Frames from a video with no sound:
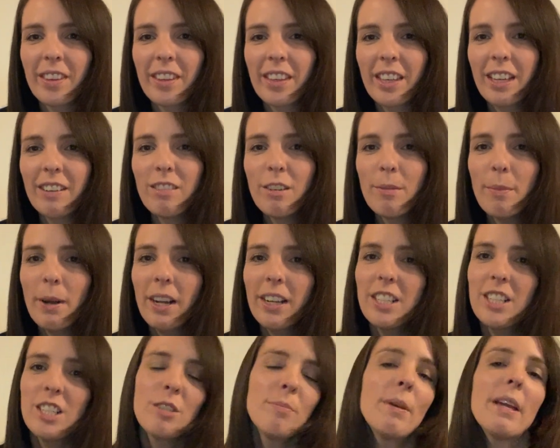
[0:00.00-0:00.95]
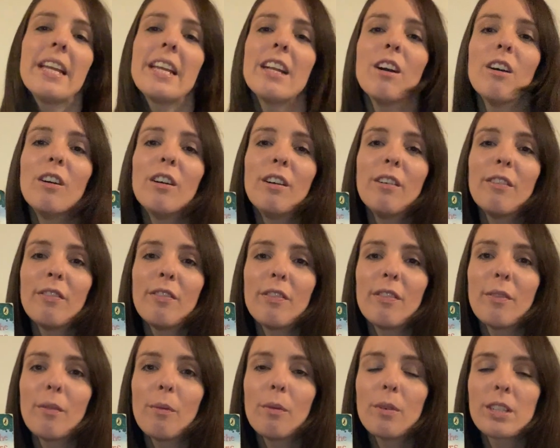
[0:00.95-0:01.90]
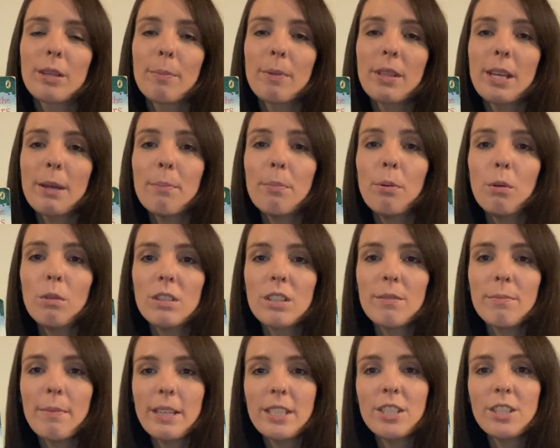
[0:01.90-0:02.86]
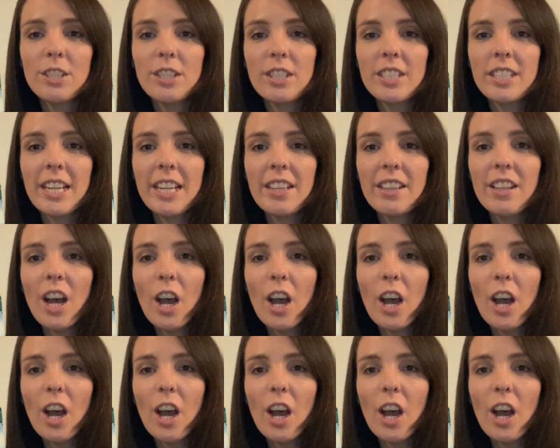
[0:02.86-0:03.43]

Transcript: It reminds me of some of the important messages in